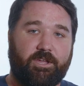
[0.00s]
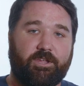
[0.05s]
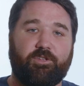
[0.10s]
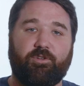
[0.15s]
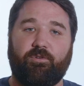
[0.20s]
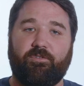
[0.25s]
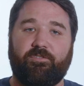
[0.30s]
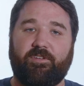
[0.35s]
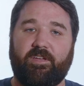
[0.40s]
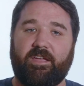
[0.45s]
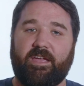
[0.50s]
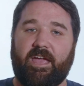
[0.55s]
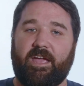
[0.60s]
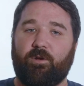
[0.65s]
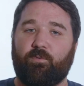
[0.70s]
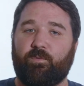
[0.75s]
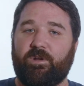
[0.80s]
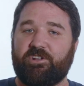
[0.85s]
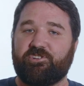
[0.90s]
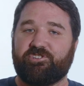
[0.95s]
Using
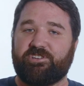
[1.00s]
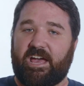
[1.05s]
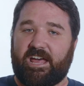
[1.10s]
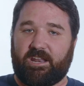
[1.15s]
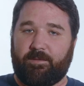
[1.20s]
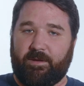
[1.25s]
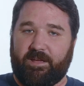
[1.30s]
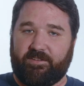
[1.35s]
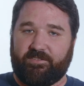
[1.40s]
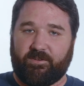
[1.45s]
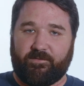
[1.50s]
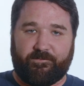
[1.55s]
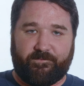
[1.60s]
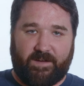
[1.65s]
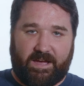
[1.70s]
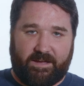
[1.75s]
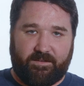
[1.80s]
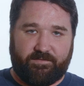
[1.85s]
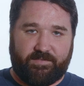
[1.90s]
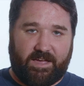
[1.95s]
a rich database of
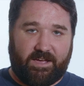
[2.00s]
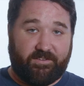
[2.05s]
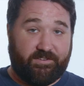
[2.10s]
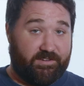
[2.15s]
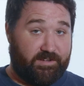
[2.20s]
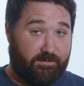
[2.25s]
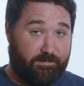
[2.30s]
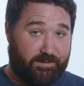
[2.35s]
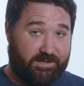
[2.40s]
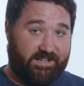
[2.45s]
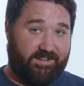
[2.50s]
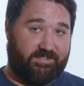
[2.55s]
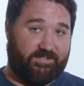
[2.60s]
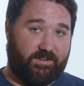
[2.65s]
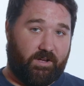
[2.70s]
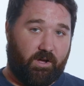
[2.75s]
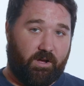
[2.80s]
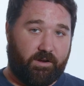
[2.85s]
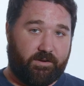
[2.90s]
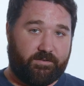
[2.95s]
5,000 complete
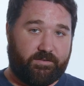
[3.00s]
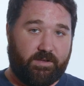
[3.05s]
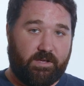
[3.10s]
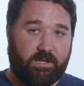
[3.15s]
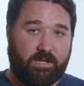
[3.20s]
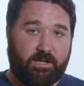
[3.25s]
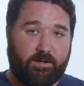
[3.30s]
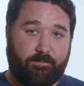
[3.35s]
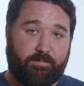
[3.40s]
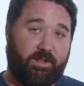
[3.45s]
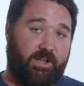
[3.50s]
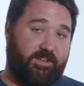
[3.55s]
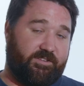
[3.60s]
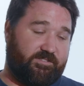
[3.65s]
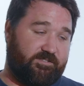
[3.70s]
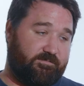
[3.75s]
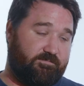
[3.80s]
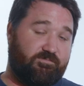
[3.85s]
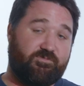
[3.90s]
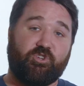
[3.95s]
songs,
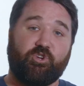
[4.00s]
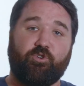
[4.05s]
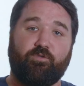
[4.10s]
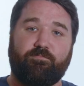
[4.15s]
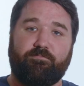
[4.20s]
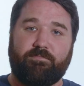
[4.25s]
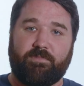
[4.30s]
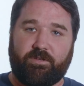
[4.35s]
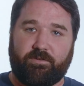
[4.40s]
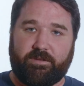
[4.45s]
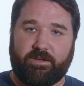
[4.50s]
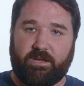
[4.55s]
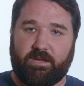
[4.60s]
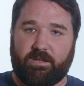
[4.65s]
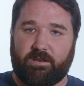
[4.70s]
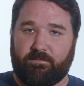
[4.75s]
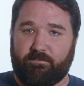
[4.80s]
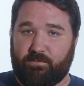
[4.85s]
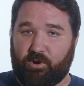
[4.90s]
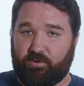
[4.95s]
plus 2
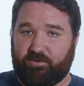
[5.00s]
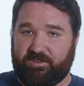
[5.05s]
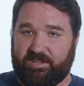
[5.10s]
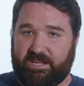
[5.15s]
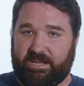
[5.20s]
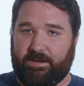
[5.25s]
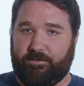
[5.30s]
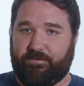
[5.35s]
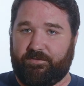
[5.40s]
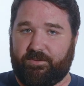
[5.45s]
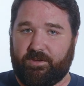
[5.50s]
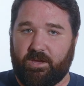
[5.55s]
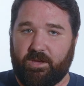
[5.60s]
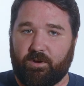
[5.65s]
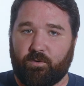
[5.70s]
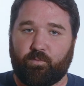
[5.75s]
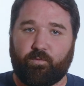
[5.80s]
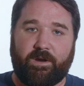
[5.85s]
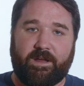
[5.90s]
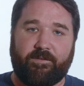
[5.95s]
million motifs,
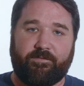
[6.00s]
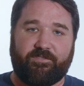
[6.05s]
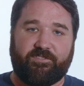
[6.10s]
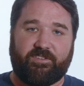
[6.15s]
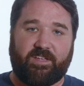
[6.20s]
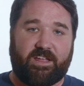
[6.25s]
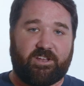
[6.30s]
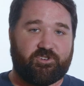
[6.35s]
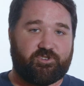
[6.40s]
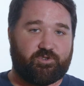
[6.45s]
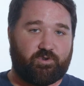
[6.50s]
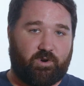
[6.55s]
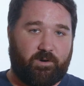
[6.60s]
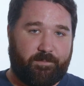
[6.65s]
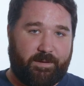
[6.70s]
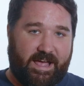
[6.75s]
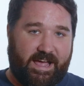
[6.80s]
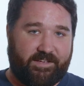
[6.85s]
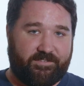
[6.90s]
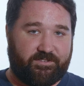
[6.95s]
riffs, and
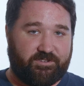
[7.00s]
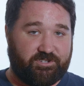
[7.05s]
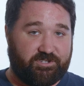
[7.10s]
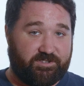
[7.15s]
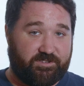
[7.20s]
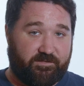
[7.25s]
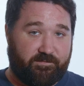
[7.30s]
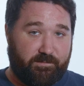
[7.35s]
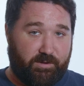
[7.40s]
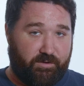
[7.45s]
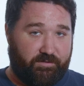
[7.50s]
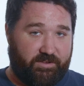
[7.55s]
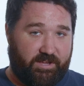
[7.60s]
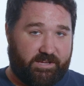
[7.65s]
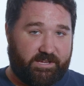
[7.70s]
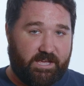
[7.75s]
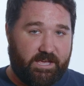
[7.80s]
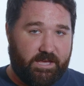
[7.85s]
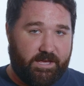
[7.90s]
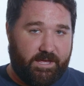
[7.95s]
short passages of
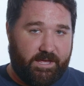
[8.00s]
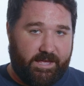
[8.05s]
music,